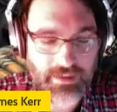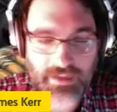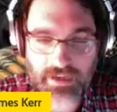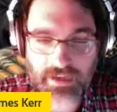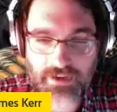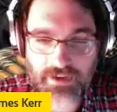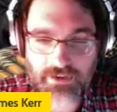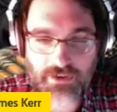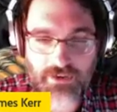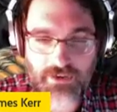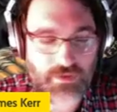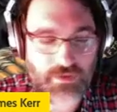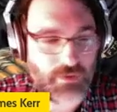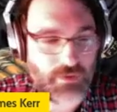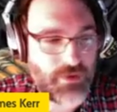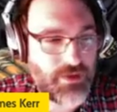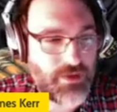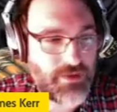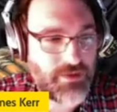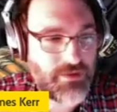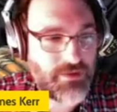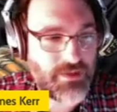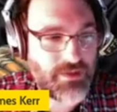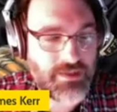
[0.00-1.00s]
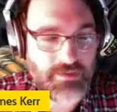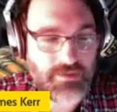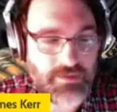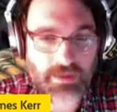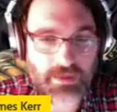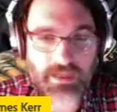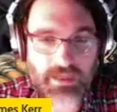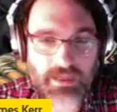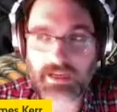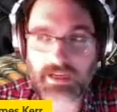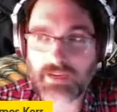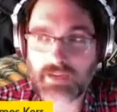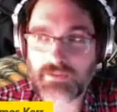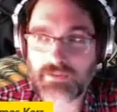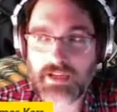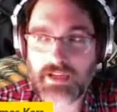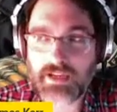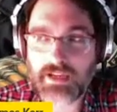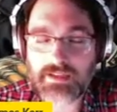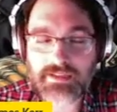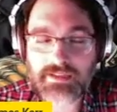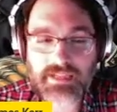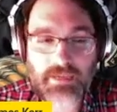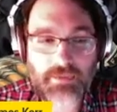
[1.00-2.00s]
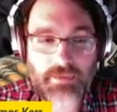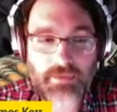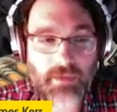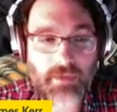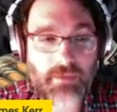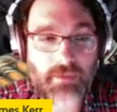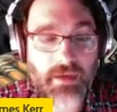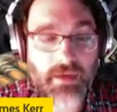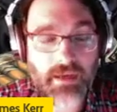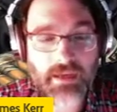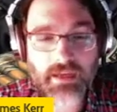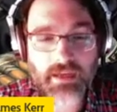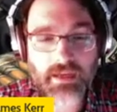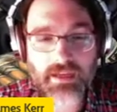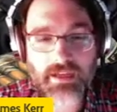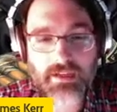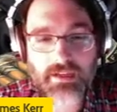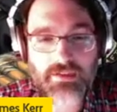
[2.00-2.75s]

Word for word: i don't know if i want to do this but like i've got to step up and